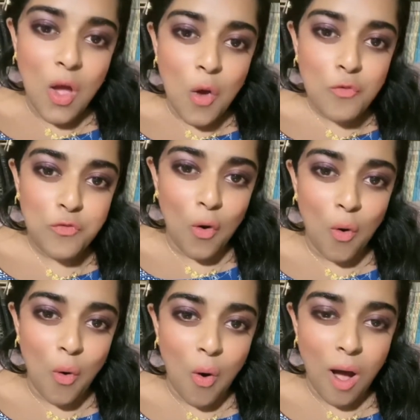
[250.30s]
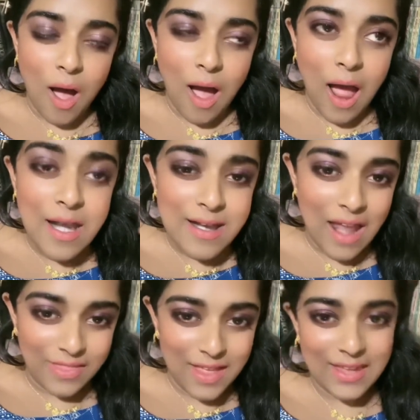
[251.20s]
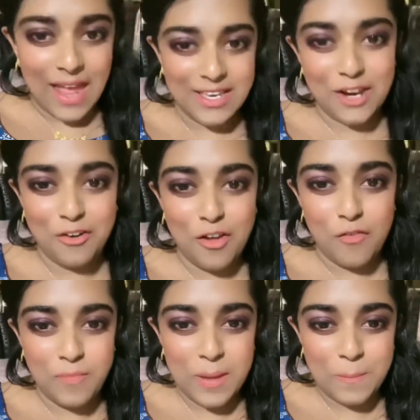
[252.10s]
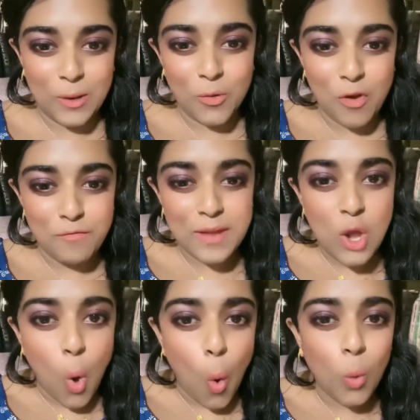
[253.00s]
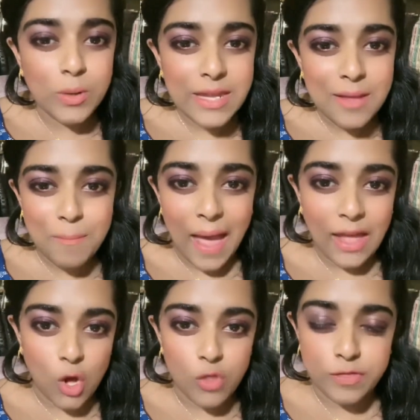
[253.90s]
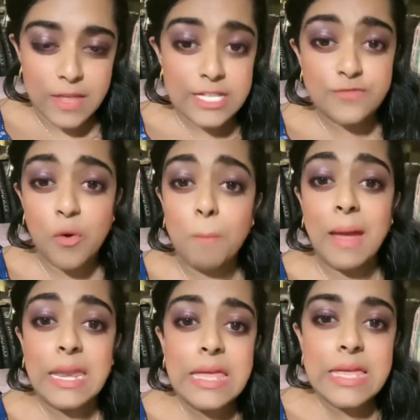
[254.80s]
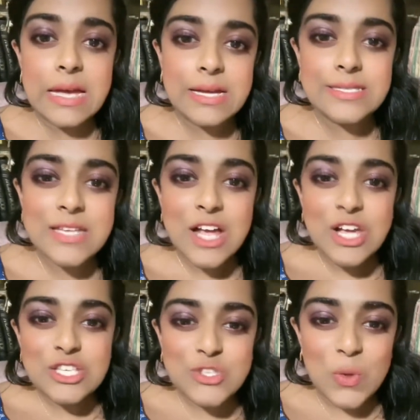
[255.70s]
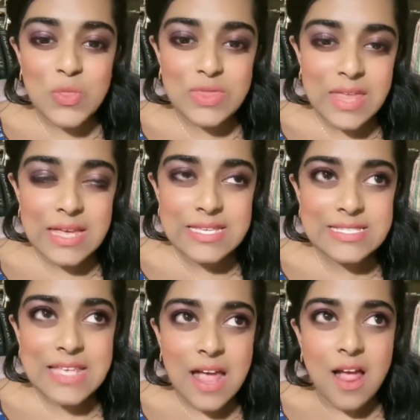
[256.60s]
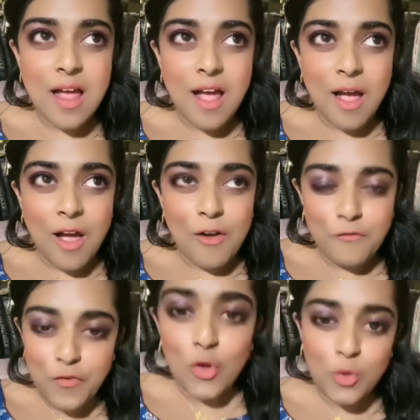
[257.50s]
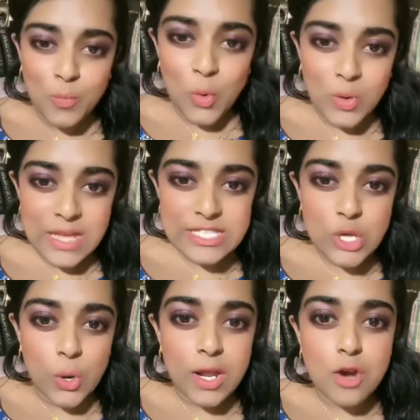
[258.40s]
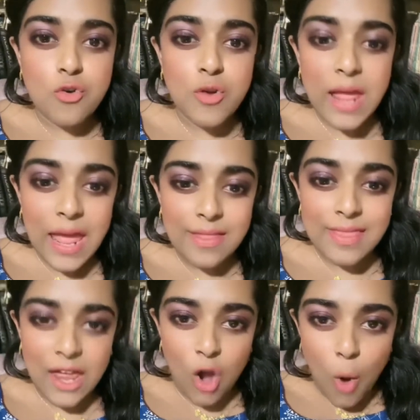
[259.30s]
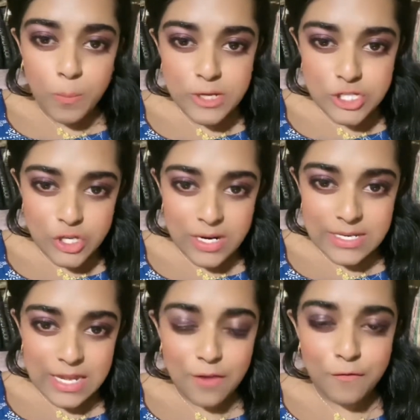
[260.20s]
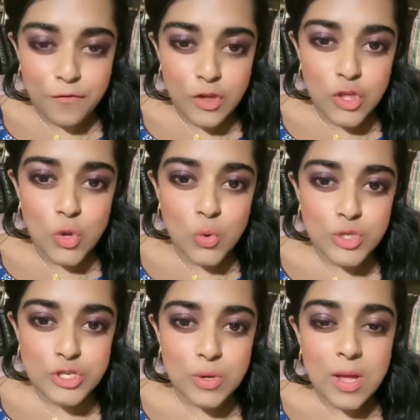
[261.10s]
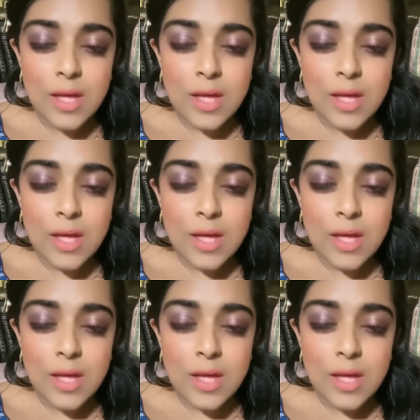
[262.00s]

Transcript: for another category of people who have been holding back on things for many years. So, this full moon is going to create that opportunity for you to